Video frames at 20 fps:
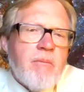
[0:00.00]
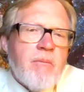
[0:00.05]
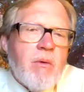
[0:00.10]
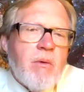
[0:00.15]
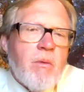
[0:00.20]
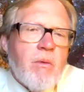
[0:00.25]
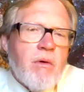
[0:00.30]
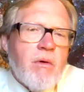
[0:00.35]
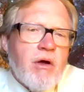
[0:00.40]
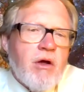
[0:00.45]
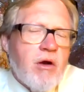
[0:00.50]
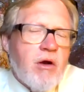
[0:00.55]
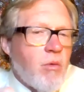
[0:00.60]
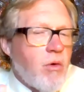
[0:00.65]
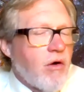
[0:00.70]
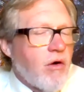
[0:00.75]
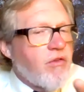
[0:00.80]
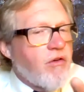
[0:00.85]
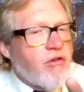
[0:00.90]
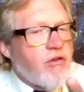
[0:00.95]
but we're going to
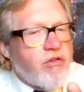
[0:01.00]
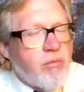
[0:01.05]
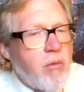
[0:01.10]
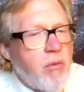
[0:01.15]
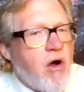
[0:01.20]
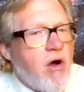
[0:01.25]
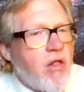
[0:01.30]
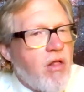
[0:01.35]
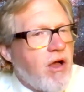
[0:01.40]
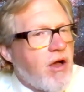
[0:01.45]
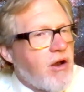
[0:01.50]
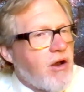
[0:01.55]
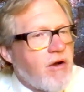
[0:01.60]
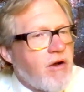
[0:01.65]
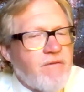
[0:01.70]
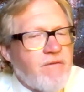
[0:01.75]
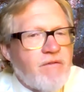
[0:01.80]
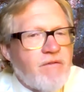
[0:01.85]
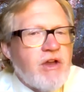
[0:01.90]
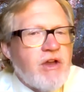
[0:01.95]
award, they're small,
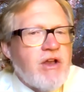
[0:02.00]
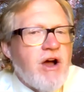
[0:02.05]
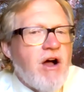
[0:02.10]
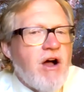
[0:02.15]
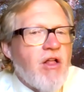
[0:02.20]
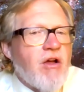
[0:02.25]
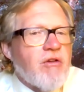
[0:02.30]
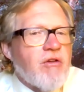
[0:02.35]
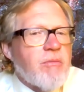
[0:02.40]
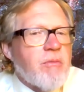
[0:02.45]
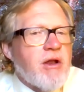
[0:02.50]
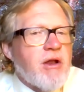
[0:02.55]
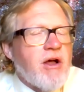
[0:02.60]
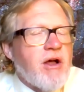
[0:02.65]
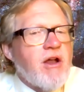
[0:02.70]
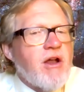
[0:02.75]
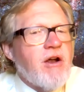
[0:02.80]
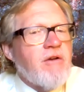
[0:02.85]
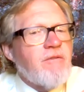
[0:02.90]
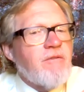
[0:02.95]
$150, but
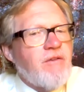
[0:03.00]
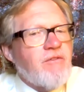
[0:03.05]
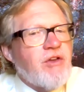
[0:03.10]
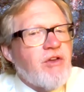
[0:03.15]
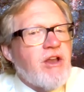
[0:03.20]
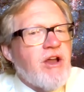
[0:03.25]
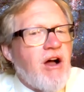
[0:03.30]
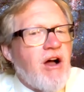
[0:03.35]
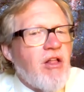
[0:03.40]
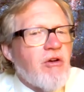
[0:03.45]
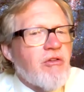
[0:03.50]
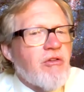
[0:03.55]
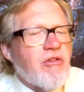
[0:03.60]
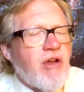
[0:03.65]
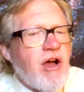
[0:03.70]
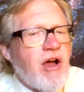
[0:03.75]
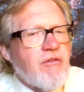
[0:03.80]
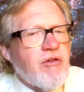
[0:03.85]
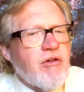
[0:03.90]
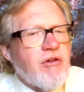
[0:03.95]

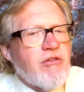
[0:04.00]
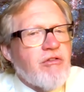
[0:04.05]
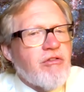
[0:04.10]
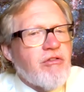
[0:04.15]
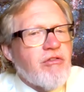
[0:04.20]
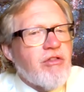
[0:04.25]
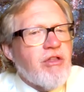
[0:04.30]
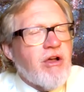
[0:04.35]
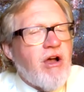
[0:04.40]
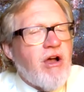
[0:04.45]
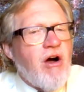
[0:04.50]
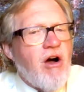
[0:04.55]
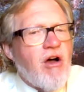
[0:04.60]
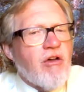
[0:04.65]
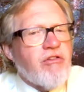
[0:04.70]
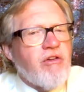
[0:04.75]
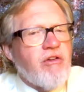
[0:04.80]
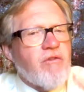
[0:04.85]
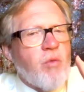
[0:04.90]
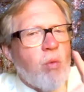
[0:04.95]
$150 covers the
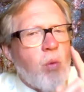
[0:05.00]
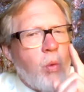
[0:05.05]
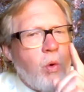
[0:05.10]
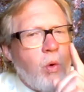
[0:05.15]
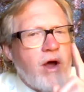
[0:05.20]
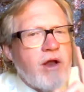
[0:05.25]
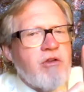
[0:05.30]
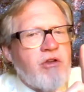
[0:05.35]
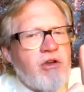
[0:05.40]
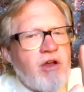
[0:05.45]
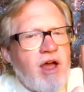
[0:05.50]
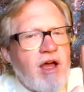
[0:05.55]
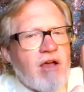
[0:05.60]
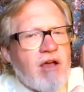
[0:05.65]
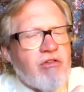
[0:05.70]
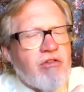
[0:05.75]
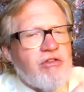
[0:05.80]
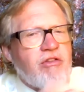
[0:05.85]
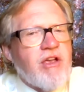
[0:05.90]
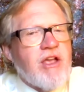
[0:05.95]
cost of one
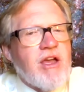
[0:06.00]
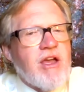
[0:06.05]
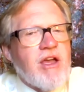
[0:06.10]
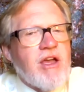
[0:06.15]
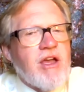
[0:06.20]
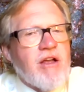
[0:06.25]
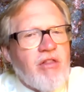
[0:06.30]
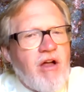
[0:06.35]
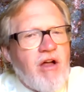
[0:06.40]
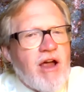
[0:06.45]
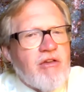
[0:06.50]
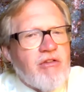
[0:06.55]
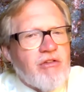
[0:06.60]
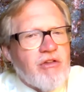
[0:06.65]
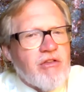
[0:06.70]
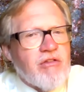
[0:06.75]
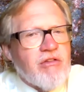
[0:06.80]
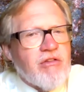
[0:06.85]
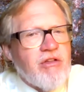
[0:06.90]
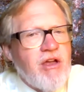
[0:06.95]
test to get
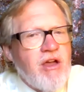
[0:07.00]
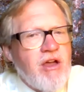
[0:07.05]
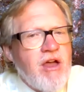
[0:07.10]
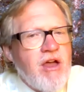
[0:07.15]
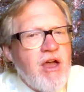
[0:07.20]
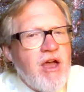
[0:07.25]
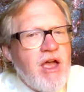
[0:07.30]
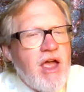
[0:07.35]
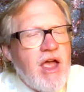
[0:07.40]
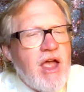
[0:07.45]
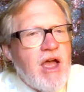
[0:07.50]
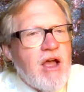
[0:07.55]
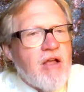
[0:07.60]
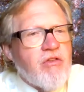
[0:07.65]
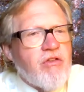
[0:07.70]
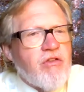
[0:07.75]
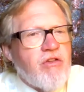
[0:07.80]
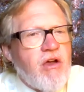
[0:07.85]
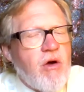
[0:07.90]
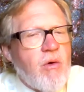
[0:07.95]
licensed.
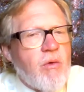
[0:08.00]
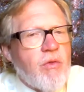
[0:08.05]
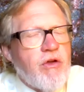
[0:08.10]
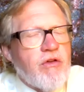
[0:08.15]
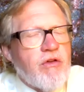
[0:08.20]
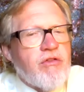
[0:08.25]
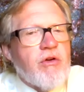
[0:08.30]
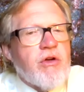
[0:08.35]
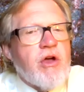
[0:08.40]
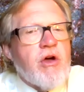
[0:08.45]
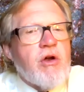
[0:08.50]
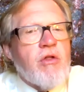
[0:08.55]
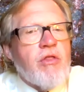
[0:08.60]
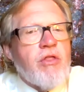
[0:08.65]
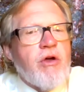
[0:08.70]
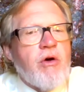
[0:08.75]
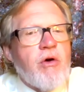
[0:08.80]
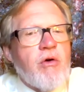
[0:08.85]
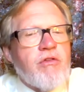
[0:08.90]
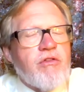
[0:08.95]
And so this will go to
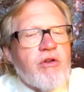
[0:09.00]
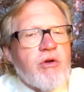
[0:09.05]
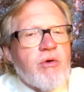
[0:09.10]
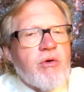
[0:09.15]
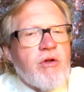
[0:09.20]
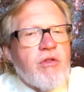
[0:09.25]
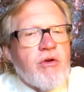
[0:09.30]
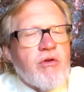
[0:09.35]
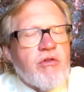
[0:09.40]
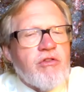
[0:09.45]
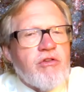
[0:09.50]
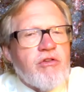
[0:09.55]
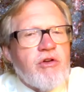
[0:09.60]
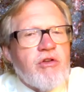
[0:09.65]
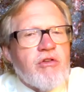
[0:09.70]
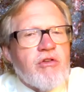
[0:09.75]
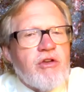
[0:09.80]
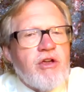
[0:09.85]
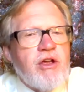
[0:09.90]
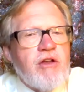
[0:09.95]
those that are in their
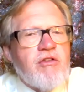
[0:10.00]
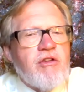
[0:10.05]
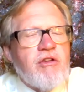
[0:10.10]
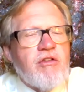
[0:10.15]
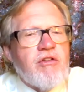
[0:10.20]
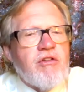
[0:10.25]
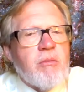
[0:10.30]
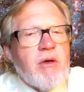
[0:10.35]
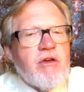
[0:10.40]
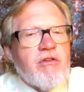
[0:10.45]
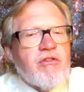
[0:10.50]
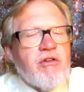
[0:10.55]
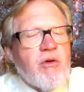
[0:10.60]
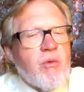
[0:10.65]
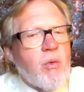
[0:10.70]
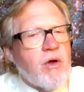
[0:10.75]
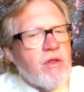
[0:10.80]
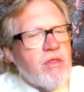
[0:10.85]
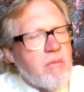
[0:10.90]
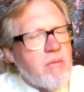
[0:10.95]
student teaching
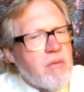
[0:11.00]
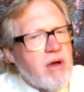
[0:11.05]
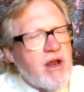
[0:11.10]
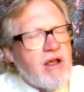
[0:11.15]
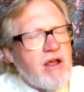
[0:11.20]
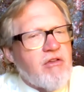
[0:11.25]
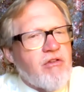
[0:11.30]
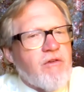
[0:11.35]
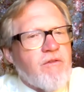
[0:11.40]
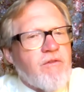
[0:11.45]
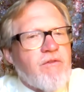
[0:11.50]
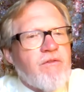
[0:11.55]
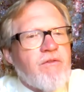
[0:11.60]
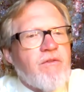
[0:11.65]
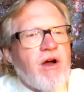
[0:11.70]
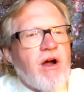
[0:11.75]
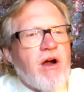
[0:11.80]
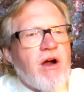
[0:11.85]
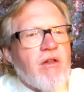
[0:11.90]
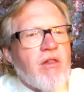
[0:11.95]
semester when the monies are,
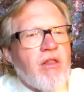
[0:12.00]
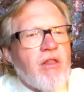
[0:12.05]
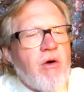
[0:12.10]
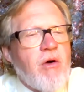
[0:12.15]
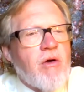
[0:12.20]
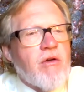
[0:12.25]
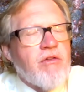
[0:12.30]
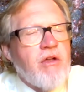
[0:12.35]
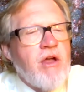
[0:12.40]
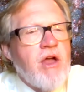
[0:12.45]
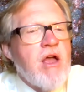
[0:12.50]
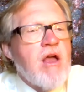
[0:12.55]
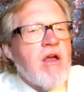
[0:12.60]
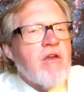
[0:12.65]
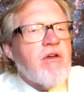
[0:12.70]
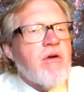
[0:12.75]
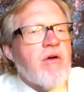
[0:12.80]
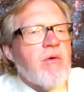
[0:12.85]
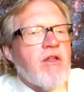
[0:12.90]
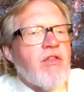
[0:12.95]
are lowest.
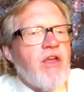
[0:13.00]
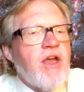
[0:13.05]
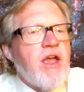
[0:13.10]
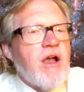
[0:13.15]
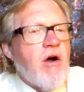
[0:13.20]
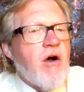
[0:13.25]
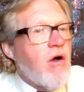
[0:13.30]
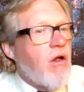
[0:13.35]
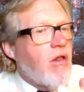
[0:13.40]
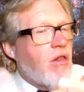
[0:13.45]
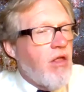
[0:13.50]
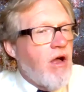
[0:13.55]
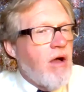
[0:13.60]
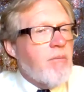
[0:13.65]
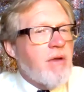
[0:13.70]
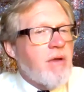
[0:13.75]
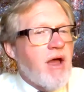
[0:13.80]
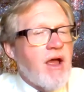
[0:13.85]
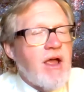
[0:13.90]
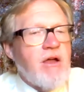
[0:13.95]
So I want to thank all
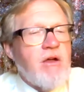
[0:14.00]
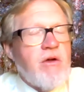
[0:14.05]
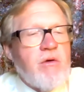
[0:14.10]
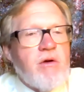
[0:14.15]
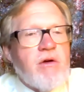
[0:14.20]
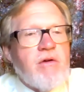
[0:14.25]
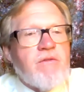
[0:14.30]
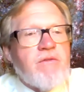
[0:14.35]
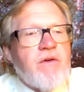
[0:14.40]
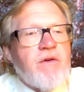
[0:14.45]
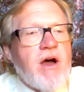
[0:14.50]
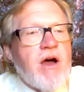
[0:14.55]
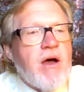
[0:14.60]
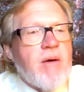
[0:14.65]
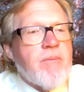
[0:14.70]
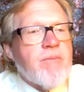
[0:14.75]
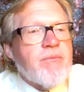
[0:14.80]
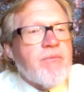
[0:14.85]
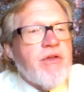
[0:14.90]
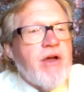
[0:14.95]
alumni who have
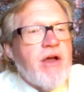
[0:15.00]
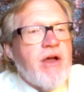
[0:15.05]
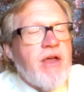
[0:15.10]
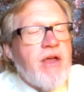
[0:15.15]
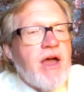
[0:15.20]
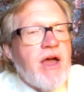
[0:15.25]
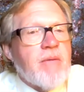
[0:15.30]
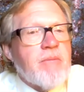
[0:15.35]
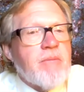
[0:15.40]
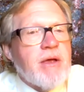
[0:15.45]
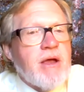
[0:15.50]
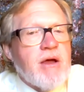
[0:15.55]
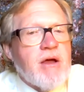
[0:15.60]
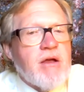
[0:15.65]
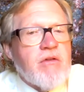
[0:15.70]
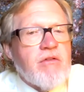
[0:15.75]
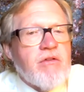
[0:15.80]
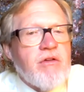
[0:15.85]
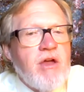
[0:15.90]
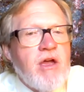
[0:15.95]
uh, done that
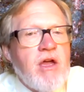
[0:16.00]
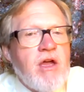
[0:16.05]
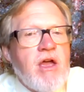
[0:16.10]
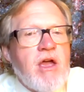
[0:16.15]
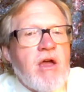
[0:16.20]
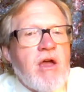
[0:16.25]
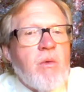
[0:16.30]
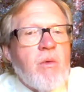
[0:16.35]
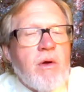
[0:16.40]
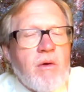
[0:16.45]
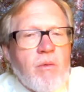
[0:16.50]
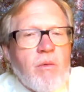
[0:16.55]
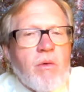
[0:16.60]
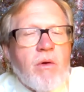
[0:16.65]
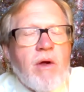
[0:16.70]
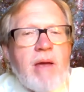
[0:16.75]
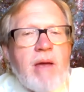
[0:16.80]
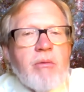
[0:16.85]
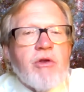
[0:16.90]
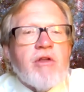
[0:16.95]
because we
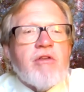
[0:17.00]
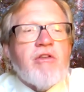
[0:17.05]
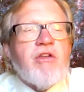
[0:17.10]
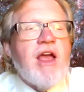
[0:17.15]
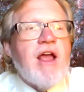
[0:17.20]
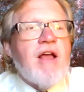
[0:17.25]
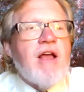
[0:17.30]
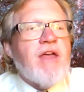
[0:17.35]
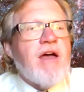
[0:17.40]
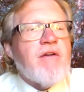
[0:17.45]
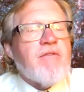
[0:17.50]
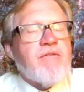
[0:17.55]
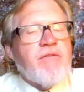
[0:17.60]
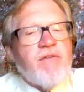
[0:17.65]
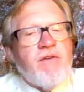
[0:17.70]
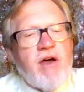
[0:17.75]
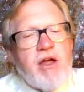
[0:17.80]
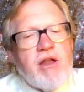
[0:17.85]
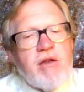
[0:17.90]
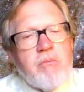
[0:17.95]
were able to take that
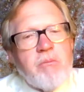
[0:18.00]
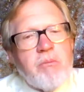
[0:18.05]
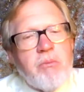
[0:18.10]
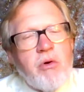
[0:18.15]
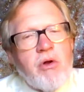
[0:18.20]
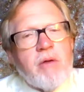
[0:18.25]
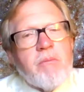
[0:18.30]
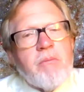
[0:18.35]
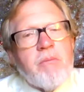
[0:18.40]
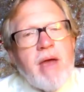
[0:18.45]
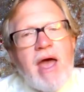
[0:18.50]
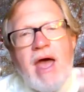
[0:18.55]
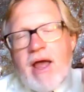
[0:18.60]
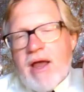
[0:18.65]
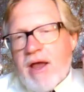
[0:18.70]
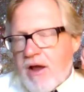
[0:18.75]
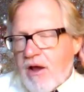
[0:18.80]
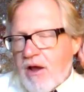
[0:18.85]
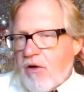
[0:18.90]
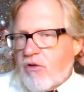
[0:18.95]
fund, put it
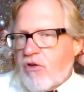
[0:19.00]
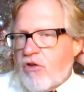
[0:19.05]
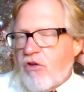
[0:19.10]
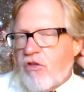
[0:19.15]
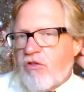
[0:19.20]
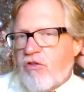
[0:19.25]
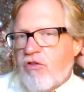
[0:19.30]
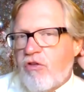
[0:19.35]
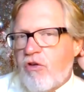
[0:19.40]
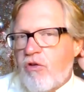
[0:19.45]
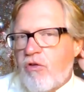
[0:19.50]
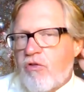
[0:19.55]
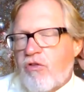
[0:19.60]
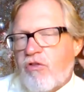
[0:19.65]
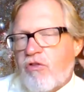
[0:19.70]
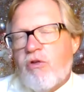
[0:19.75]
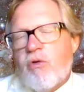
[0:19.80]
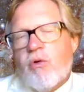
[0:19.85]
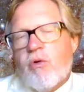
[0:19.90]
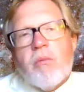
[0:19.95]
back to the
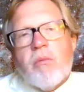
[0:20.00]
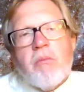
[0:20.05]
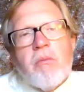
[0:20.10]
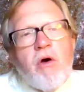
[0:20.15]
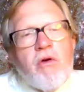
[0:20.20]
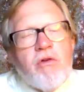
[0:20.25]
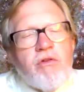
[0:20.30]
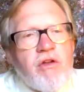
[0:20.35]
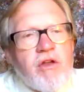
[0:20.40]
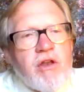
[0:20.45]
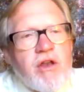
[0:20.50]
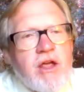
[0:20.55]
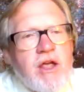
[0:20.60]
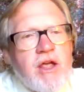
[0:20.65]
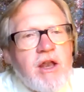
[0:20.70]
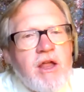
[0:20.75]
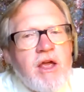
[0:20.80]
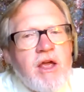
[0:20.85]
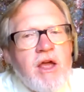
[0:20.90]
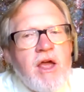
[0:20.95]
students who are most at
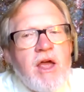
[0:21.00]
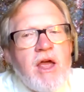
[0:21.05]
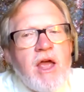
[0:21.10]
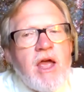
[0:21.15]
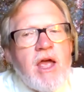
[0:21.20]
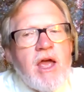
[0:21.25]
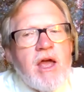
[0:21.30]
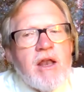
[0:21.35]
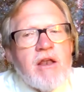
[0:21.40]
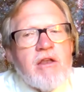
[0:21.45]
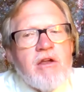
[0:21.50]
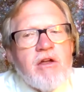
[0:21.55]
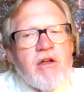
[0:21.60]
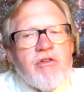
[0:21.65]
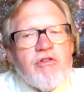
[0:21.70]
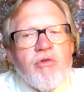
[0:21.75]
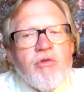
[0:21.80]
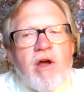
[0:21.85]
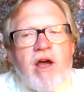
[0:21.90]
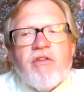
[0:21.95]
need, and to
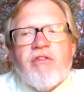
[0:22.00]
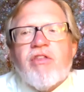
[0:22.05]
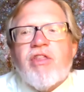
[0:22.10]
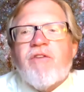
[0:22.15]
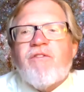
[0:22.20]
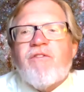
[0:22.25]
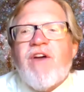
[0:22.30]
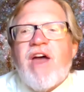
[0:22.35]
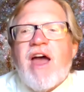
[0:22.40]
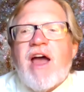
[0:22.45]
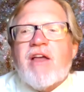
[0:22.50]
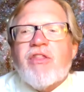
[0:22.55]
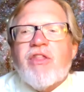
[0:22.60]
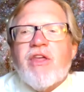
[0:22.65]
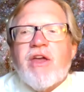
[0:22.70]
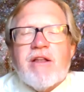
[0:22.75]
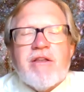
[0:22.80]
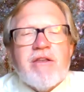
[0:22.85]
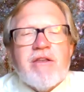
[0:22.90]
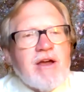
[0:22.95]
address the fact
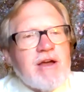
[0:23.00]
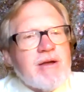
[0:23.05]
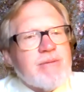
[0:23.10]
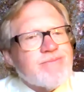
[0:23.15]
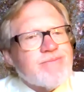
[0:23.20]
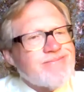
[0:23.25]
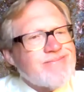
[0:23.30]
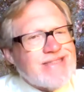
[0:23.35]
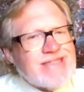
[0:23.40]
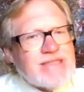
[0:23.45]
that uh,